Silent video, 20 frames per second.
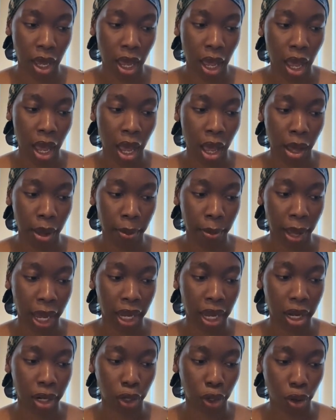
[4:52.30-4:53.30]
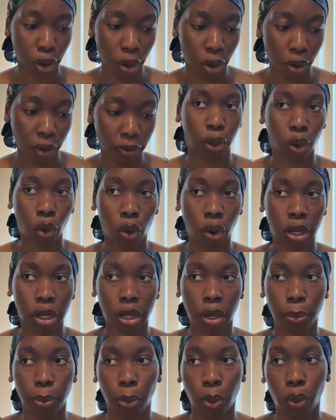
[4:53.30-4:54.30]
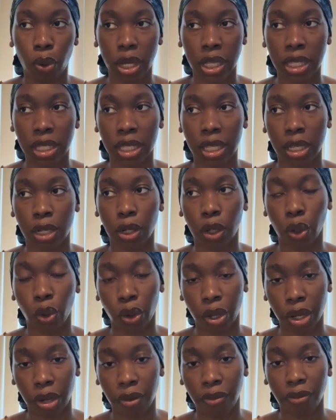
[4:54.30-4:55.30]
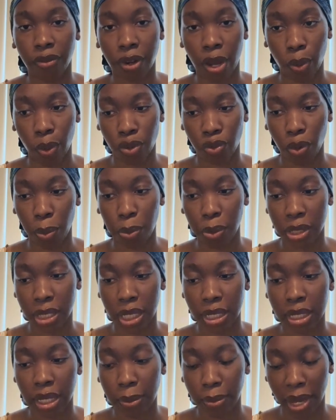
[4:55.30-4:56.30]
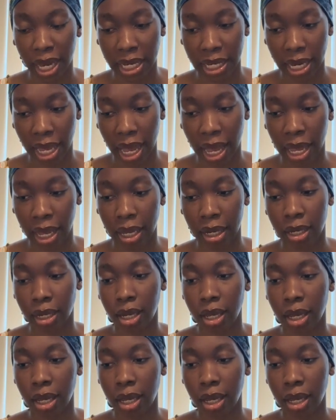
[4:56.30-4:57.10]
I got a call, court-appointed lawyer that was representing my dad.